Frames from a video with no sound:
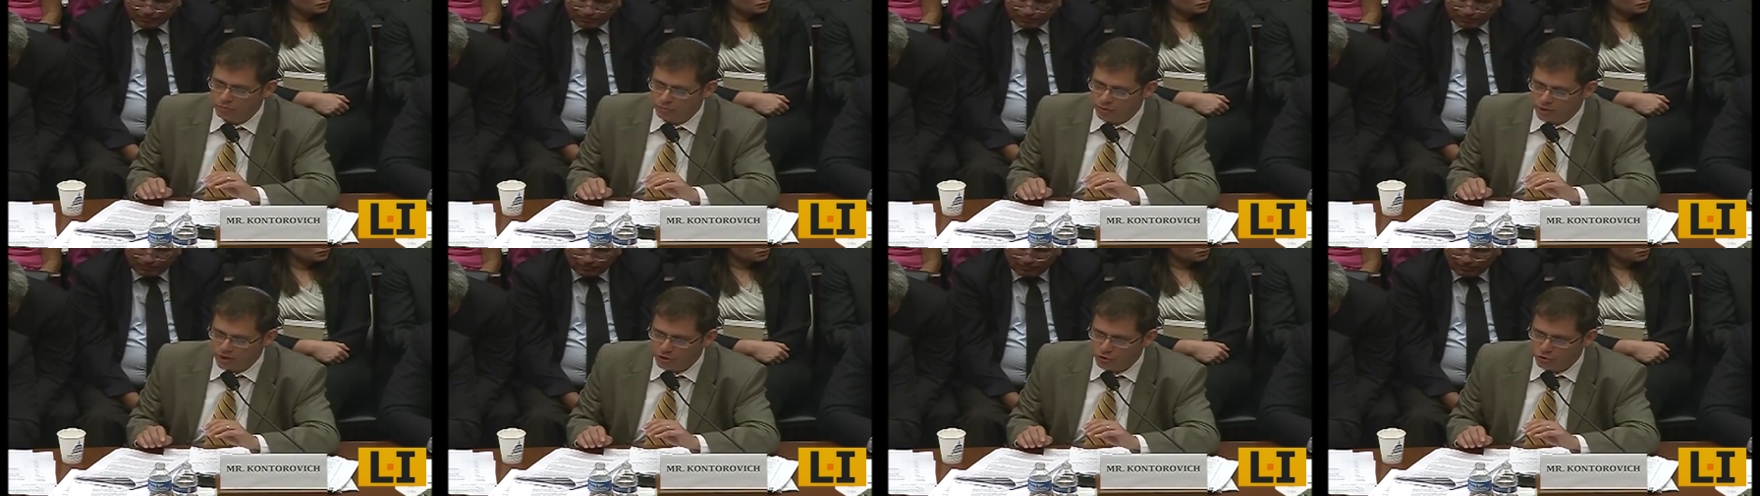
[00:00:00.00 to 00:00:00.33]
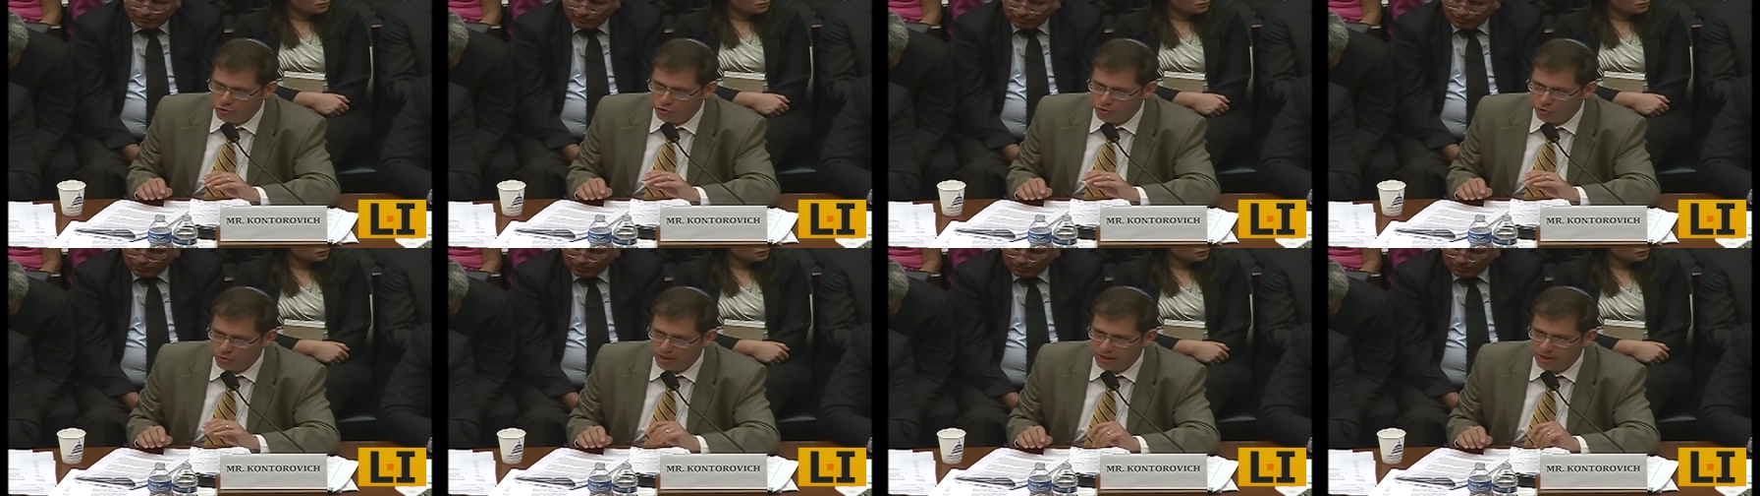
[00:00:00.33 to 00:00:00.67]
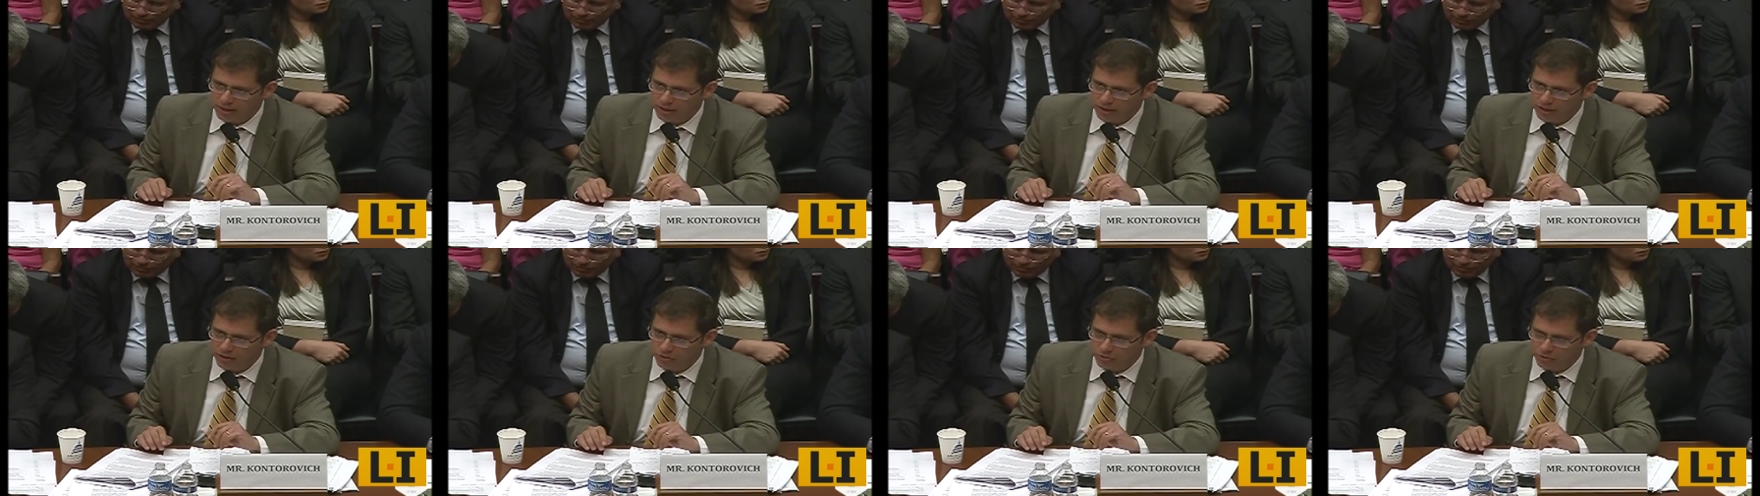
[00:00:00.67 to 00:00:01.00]
major
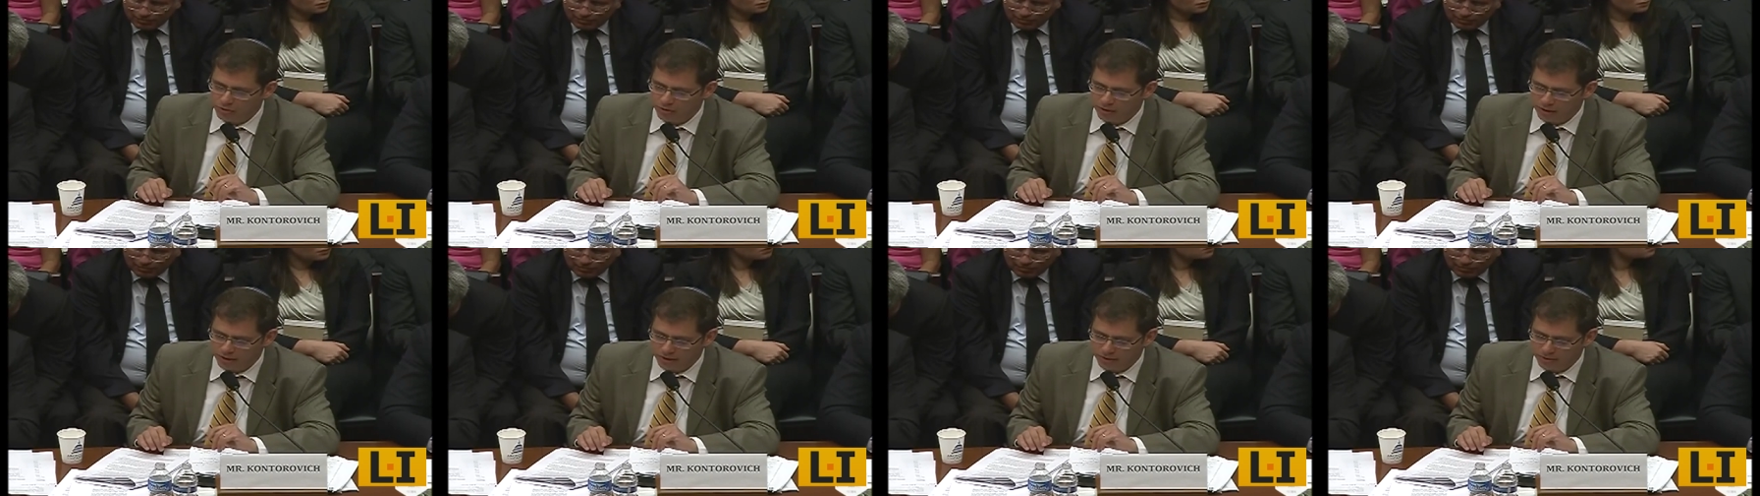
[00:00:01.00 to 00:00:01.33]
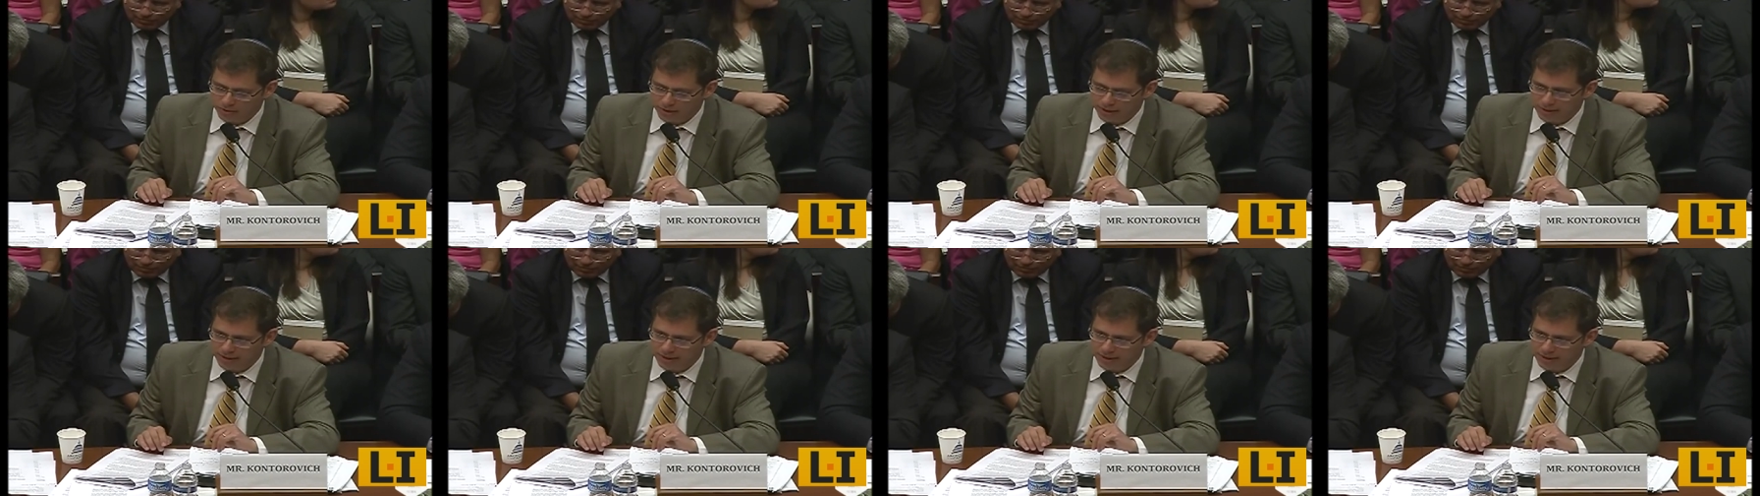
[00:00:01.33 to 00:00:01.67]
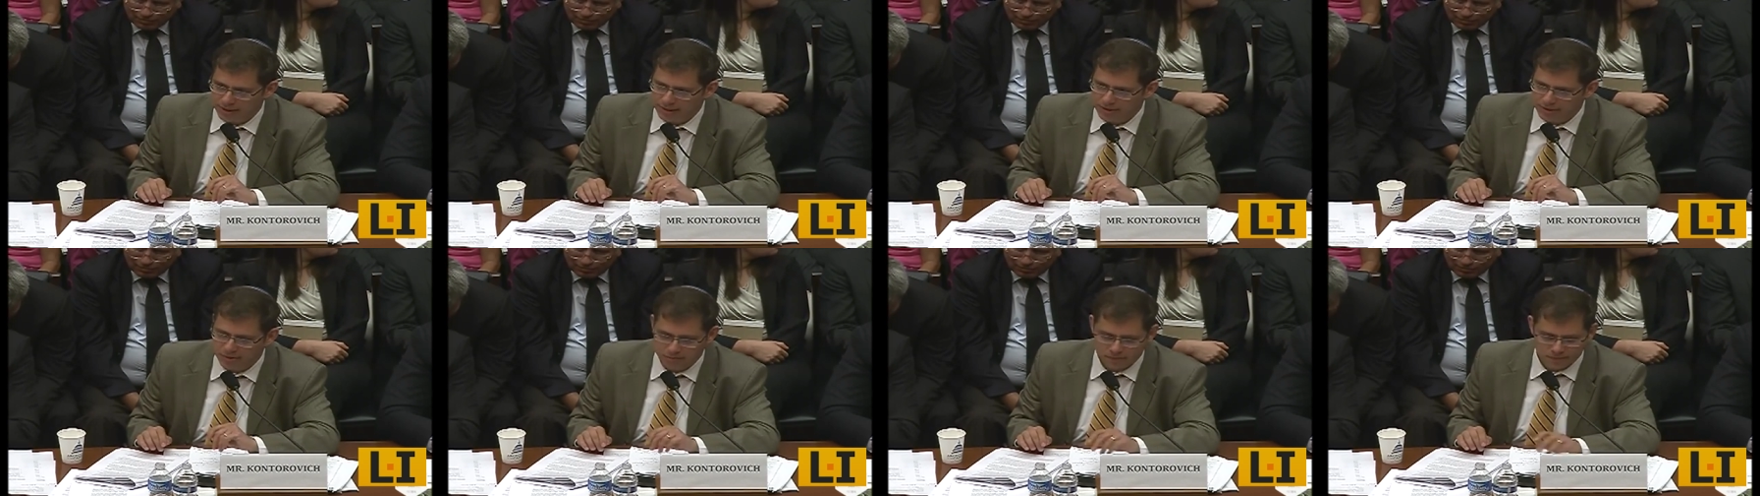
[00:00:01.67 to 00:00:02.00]
trading country like the United
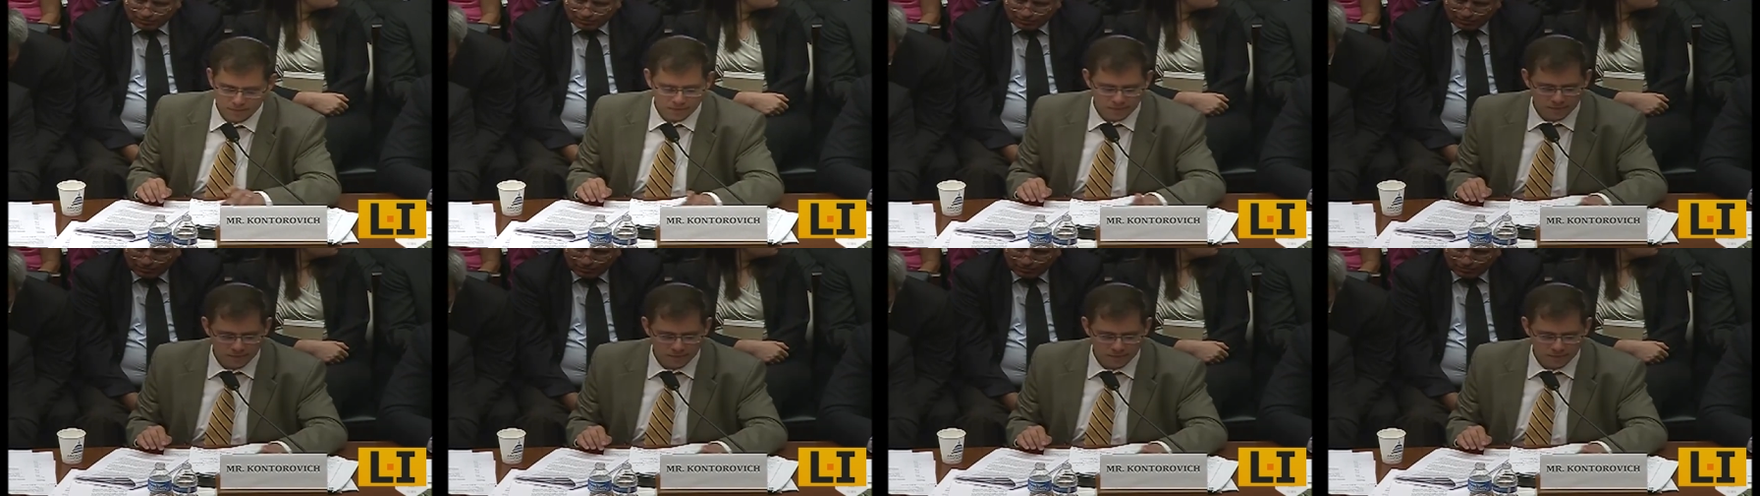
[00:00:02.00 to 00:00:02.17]
States.